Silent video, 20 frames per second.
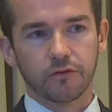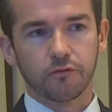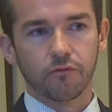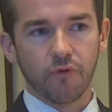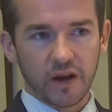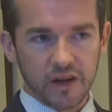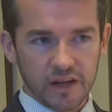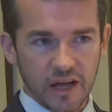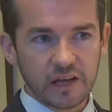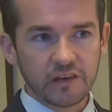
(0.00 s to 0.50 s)

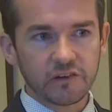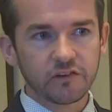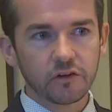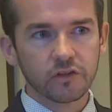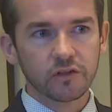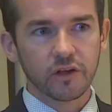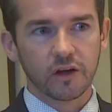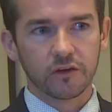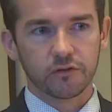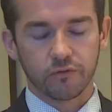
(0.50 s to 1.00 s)
of
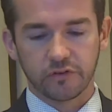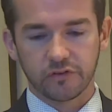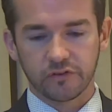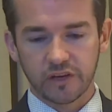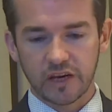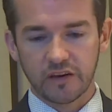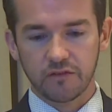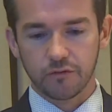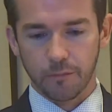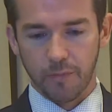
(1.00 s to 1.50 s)
radiation that is
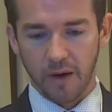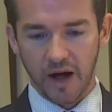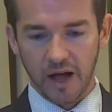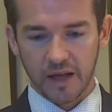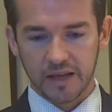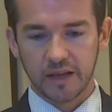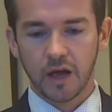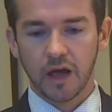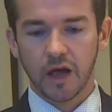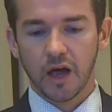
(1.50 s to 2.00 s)
received
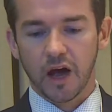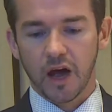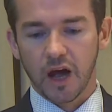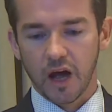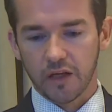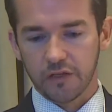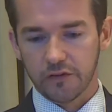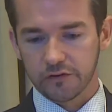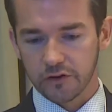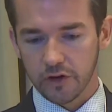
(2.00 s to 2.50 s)
by
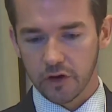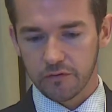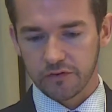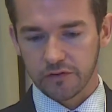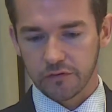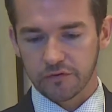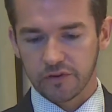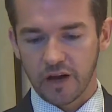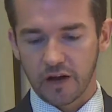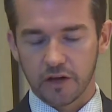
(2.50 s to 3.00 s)
the
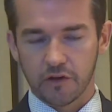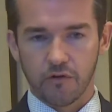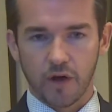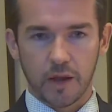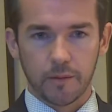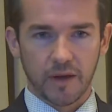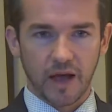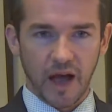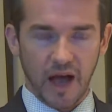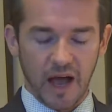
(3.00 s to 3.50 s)
surface of Saudi
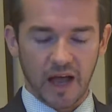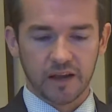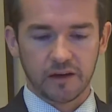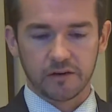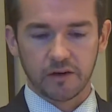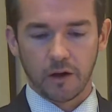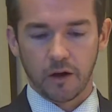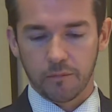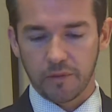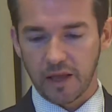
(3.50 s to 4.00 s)
Arabia
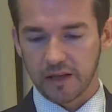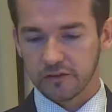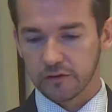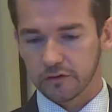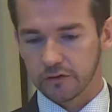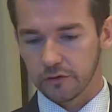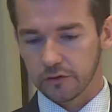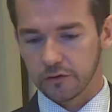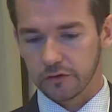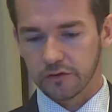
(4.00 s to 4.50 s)
and
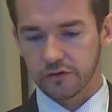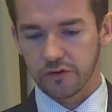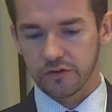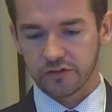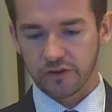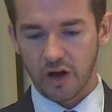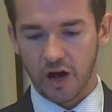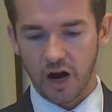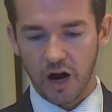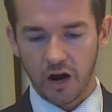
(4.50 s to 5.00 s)
places such as the
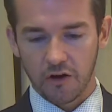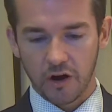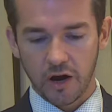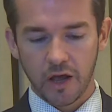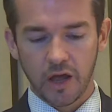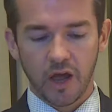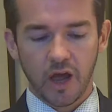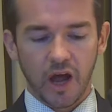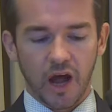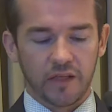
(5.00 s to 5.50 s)

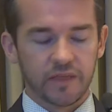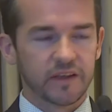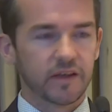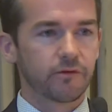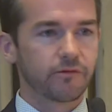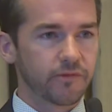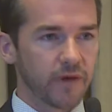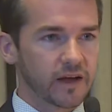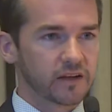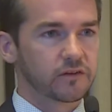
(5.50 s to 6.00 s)
Sahara, and the
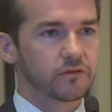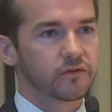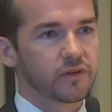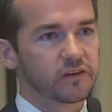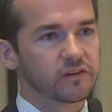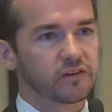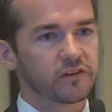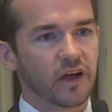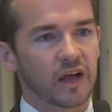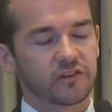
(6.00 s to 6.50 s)
effect of
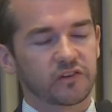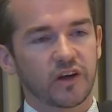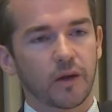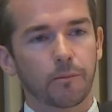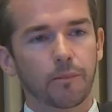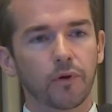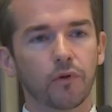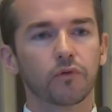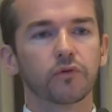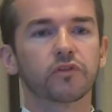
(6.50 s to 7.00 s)
this is actually
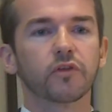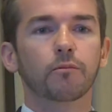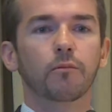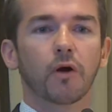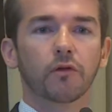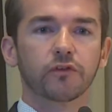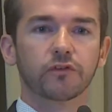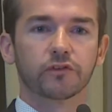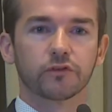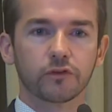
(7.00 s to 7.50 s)
it pulls the
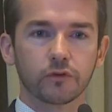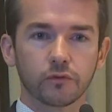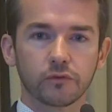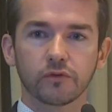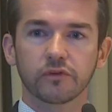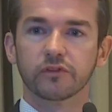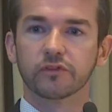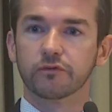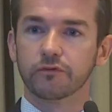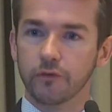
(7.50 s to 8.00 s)

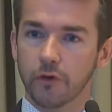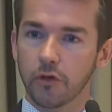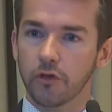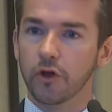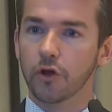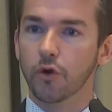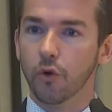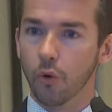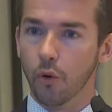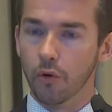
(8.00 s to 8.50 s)
monsoons
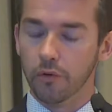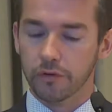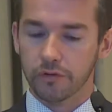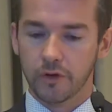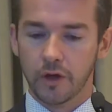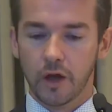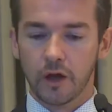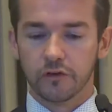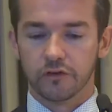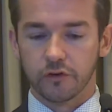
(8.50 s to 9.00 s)
further north.
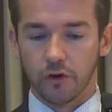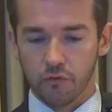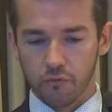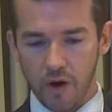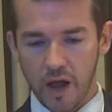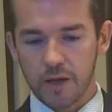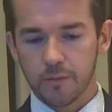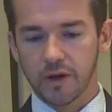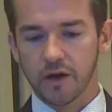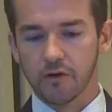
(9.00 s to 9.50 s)
So
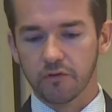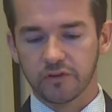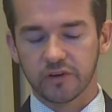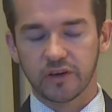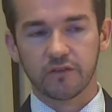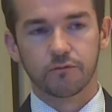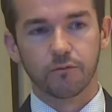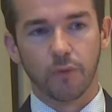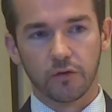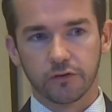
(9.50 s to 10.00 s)
Arabia
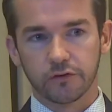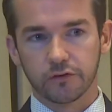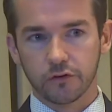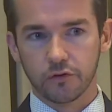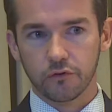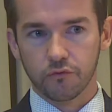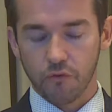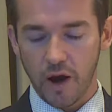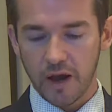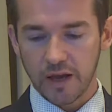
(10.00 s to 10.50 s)
received
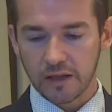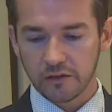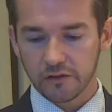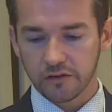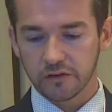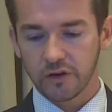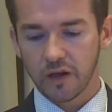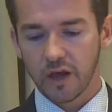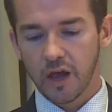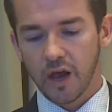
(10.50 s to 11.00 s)
monsoon
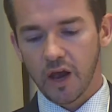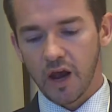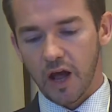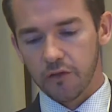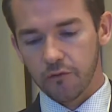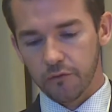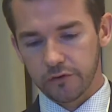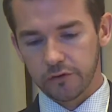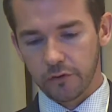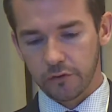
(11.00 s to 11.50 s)
rains,
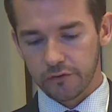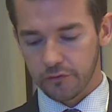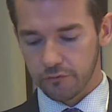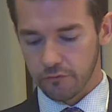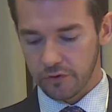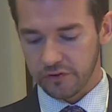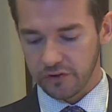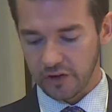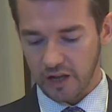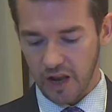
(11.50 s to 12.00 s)
and the results
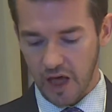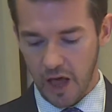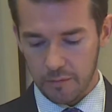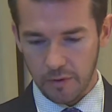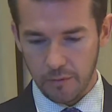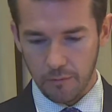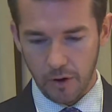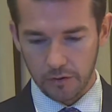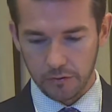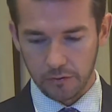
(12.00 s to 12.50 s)
of recent
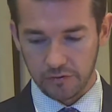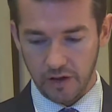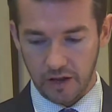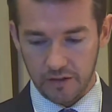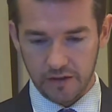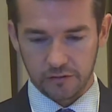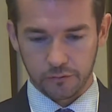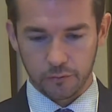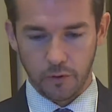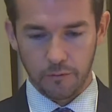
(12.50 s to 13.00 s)
climate models
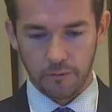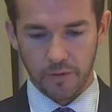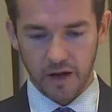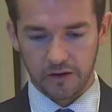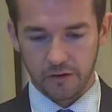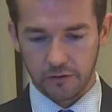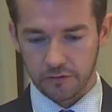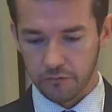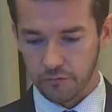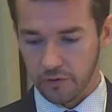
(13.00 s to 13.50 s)
like this one
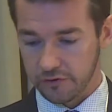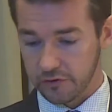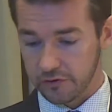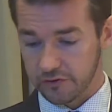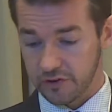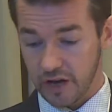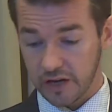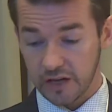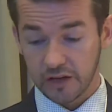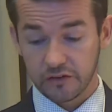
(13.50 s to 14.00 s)
by Dr.
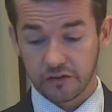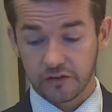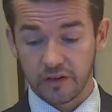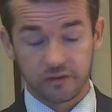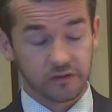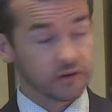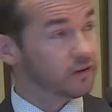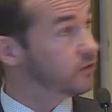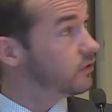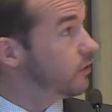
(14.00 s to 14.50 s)
Richard Jennings,
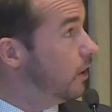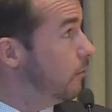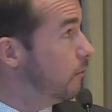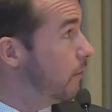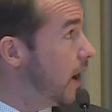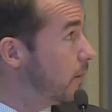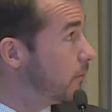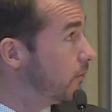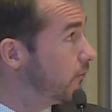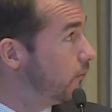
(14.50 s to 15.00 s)
this is a
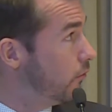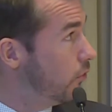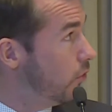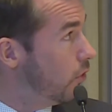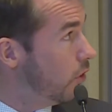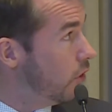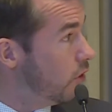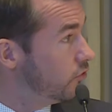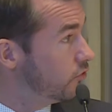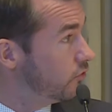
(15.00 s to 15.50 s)
map
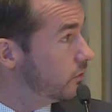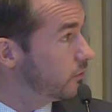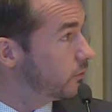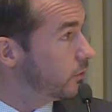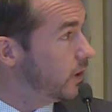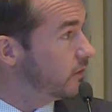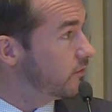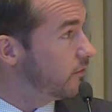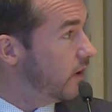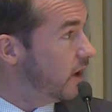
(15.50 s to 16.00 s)
for
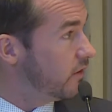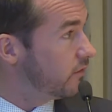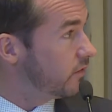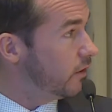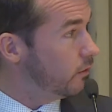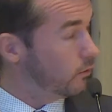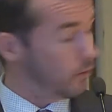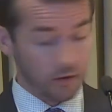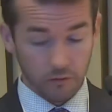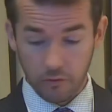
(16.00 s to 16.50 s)

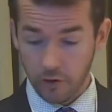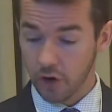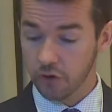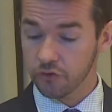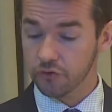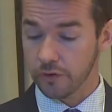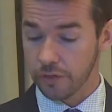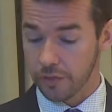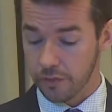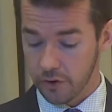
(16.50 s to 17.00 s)

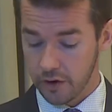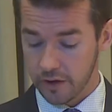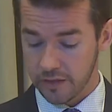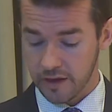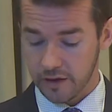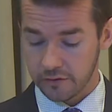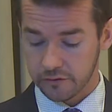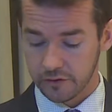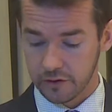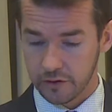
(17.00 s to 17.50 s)

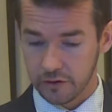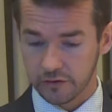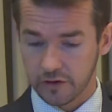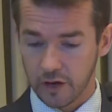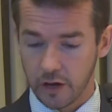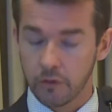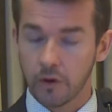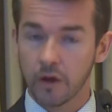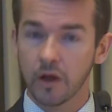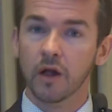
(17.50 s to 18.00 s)
130,000 years
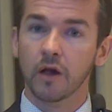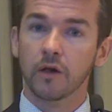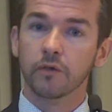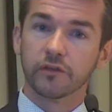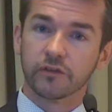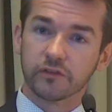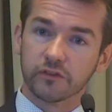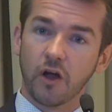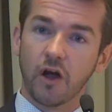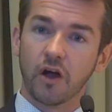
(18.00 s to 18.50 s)
ago,
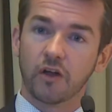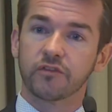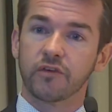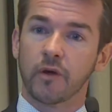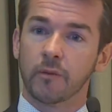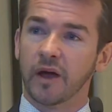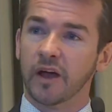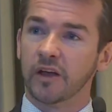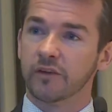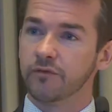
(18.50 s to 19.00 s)
the start
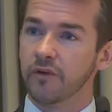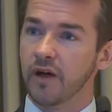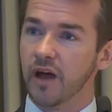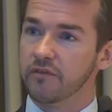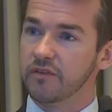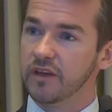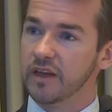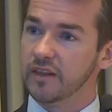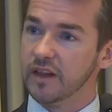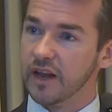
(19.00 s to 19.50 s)
of
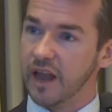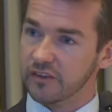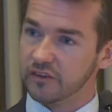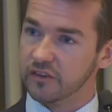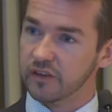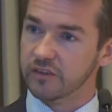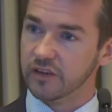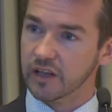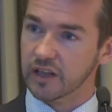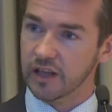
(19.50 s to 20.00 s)
MIS5E, the
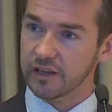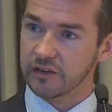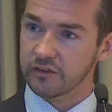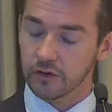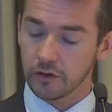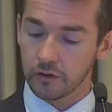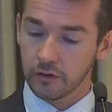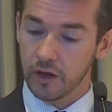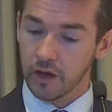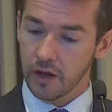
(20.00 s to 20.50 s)
last
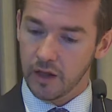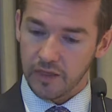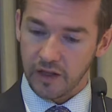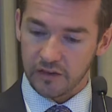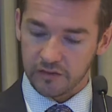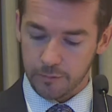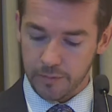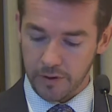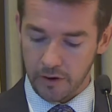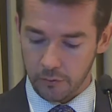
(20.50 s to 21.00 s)
interglacial.
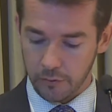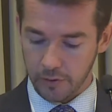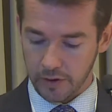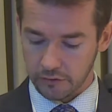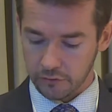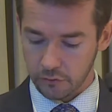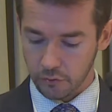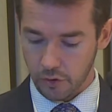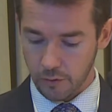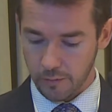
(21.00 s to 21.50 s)
That's a period we're
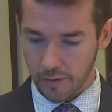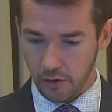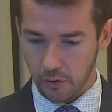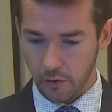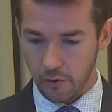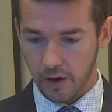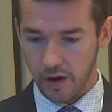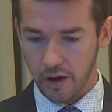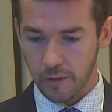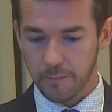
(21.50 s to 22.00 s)
going to talk
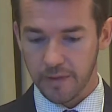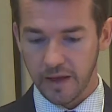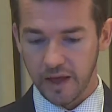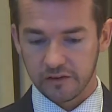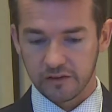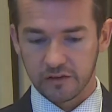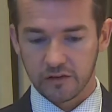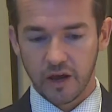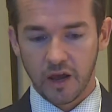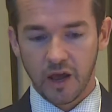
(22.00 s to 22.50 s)
about quite a
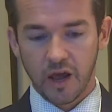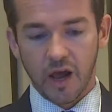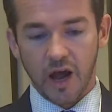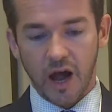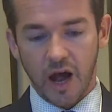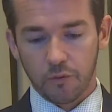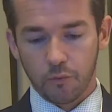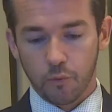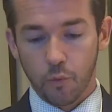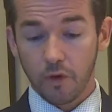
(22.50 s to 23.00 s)
bit.
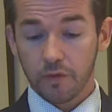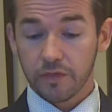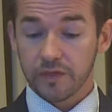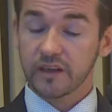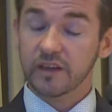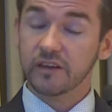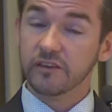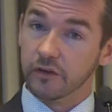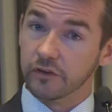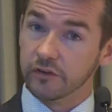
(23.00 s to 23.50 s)
And what
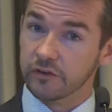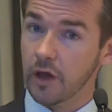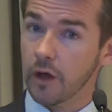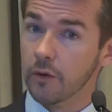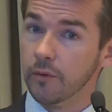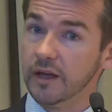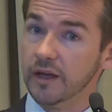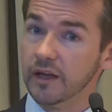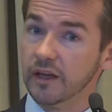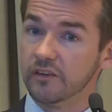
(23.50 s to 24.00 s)
these are
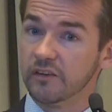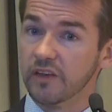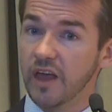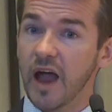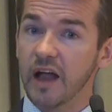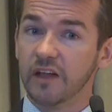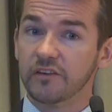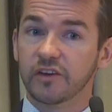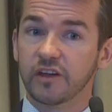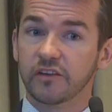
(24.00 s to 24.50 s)
showing is
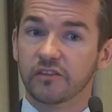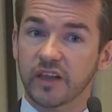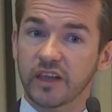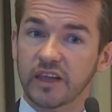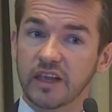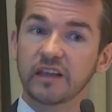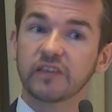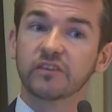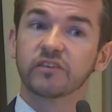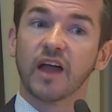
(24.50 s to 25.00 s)
that actually it's
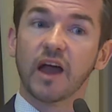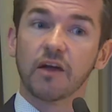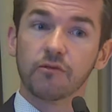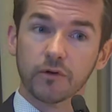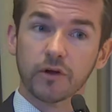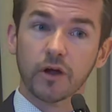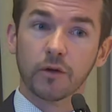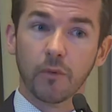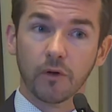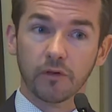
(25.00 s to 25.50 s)
the East
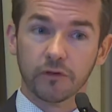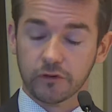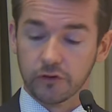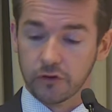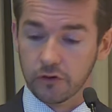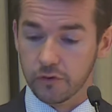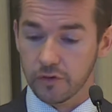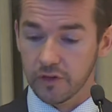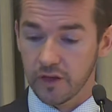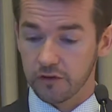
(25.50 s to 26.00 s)
African
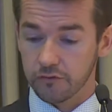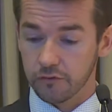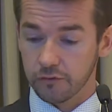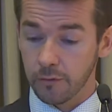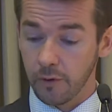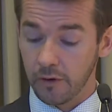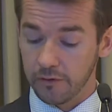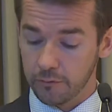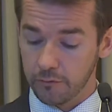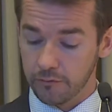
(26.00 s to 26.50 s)
monsoon that is
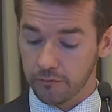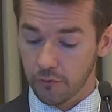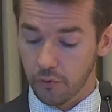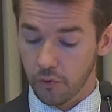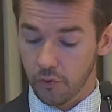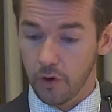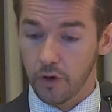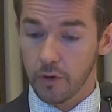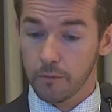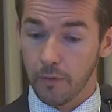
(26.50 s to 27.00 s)
responsible
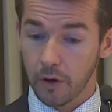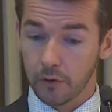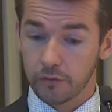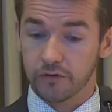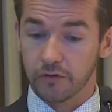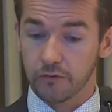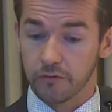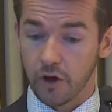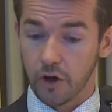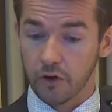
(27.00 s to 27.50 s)
for
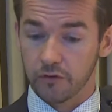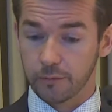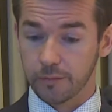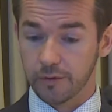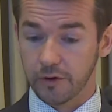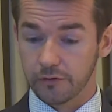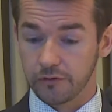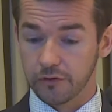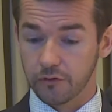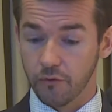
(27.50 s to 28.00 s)
most of the
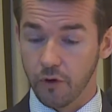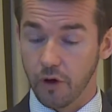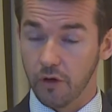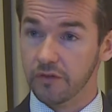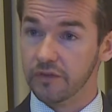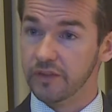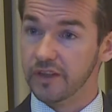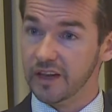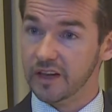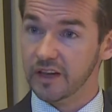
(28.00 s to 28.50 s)
contribution
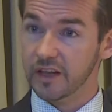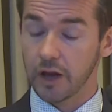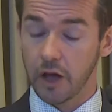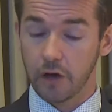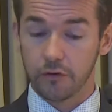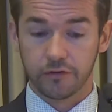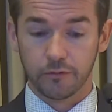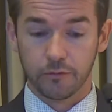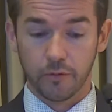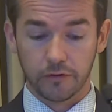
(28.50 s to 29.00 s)
rather than the
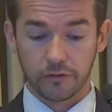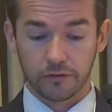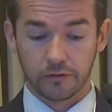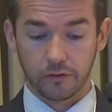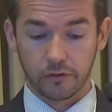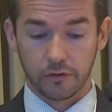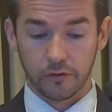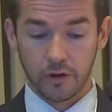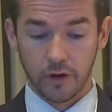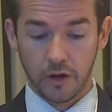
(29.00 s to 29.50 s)
Indian Ocean
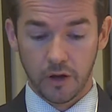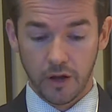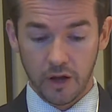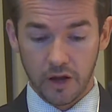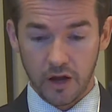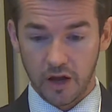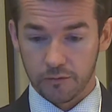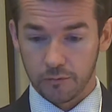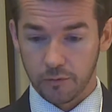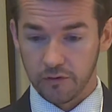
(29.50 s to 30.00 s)
monsoon,
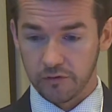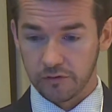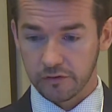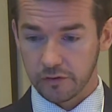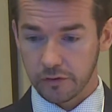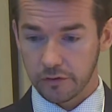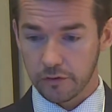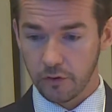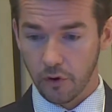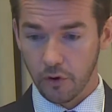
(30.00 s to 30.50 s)
as
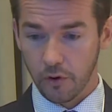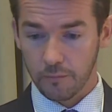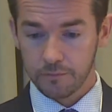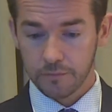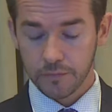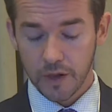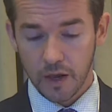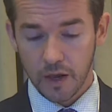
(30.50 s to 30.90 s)
previously thought.